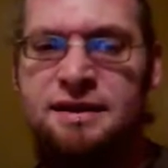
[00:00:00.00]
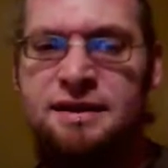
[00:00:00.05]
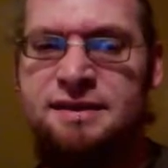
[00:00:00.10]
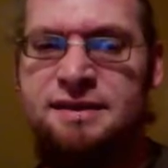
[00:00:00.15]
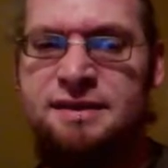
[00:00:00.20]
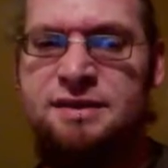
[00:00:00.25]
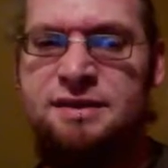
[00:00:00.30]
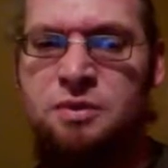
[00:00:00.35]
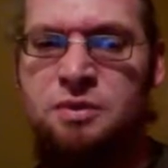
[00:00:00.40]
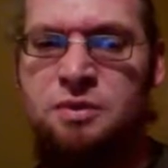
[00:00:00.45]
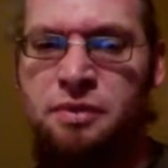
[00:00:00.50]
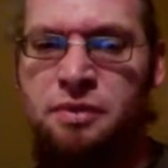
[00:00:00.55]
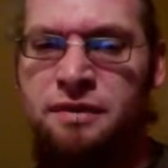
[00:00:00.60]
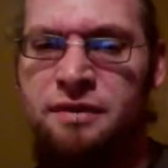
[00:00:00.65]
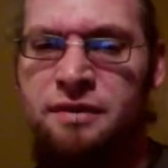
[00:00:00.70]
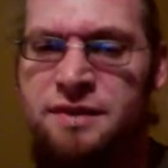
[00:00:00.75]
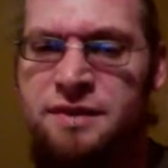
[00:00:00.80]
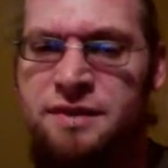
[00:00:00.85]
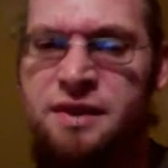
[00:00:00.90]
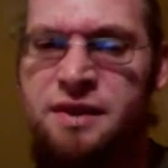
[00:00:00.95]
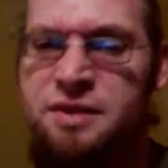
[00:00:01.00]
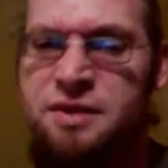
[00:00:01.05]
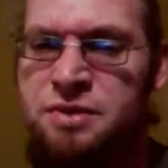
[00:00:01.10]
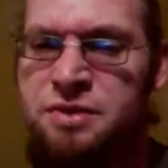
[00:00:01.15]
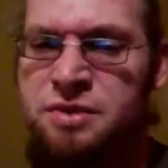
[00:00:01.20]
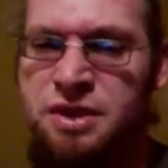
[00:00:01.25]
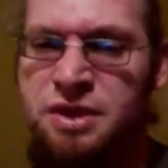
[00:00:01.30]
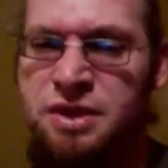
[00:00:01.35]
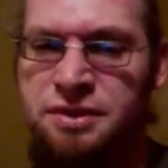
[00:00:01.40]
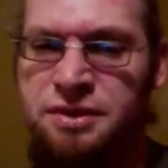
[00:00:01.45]
super serious
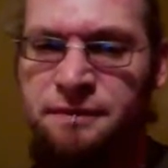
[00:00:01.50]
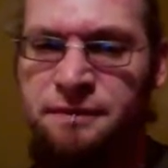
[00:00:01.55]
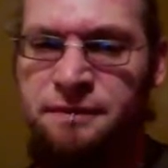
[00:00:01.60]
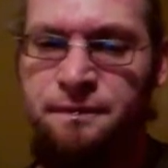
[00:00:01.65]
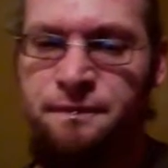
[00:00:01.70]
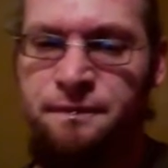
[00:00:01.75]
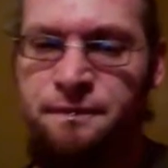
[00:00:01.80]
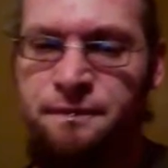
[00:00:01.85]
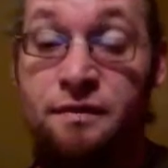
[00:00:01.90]
magician.